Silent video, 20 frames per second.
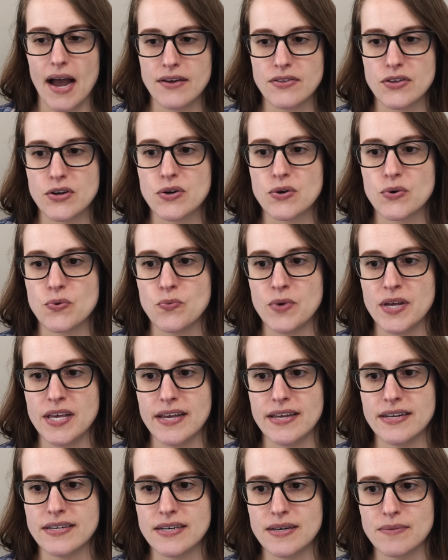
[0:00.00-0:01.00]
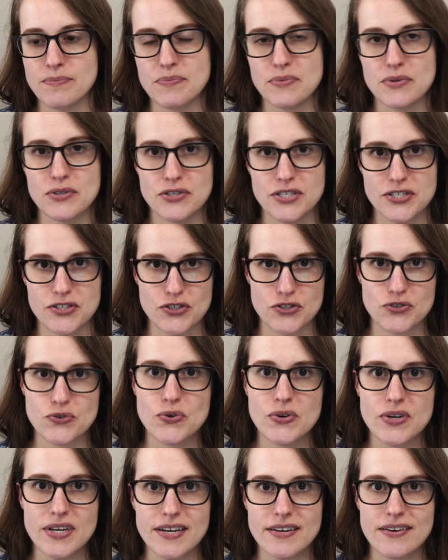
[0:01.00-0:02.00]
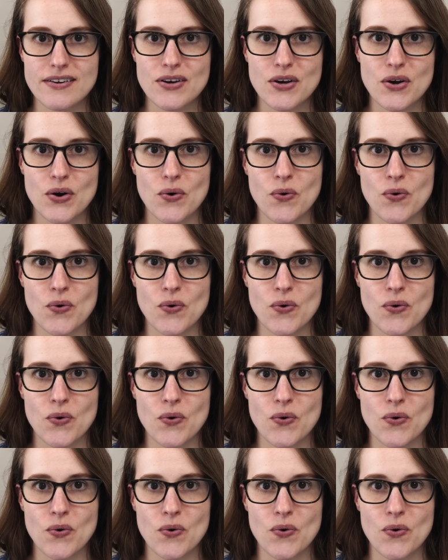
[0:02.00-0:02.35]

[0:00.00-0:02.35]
Either we end up destroyed